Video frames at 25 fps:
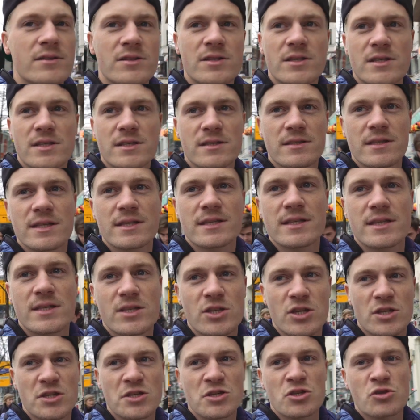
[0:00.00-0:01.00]
Just this
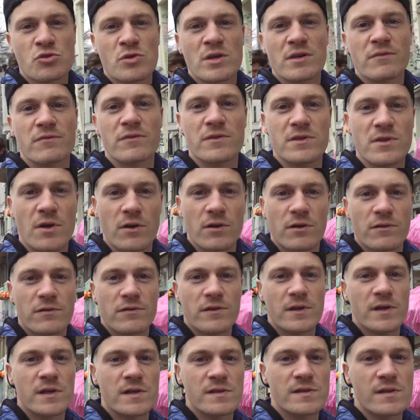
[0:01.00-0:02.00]
is just street
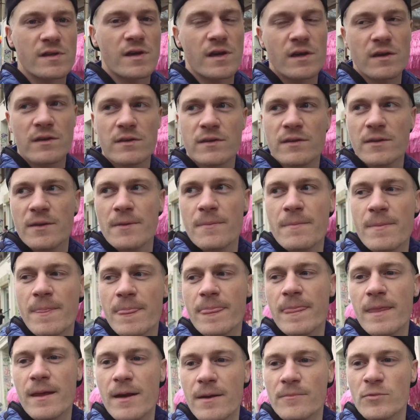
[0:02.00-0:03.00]
photography, isn't it?
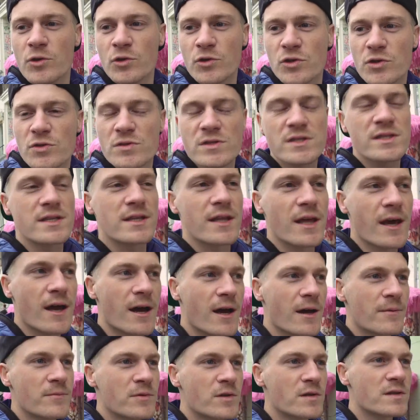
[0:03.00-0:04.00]
I'm not used to
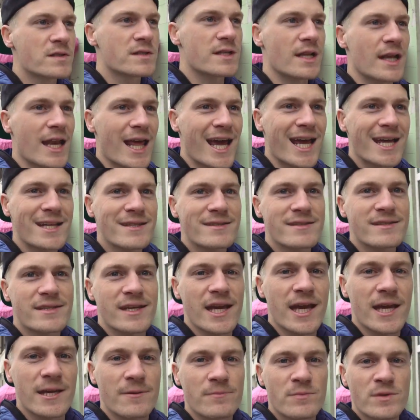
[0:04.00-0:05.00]
that. I'm used to
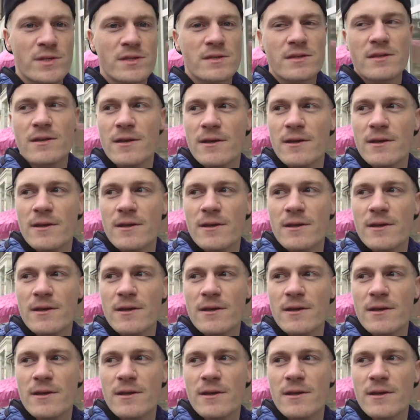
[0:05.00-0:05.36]
landscapes.